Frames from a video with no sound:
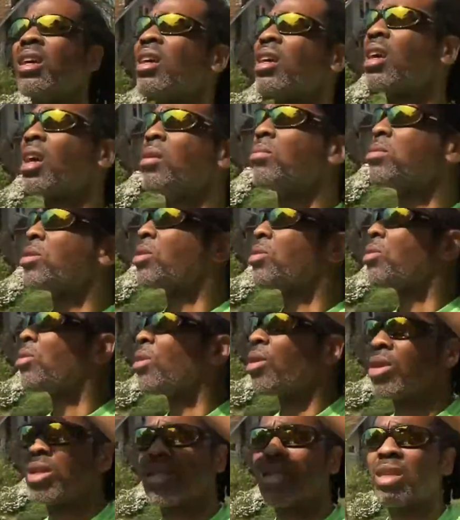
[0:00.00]
comes
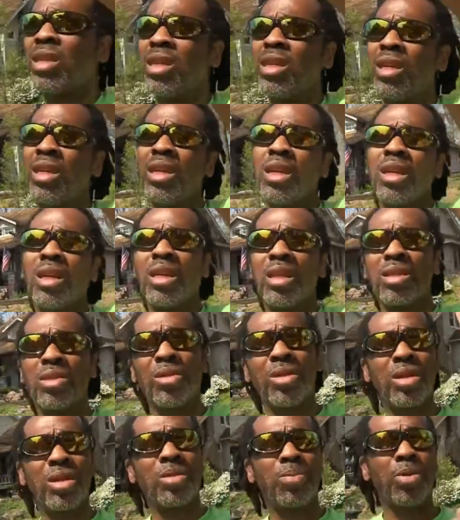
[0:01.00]
across, so
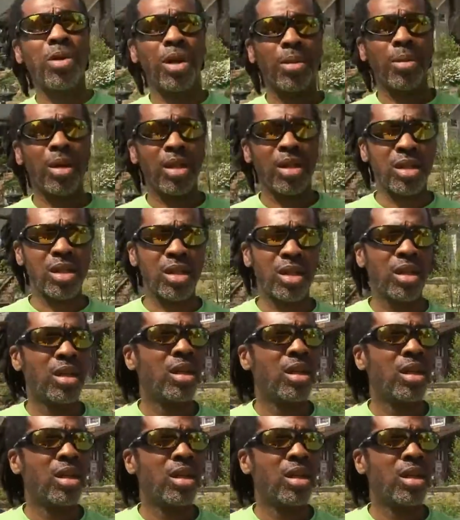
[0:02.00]
it's pretty much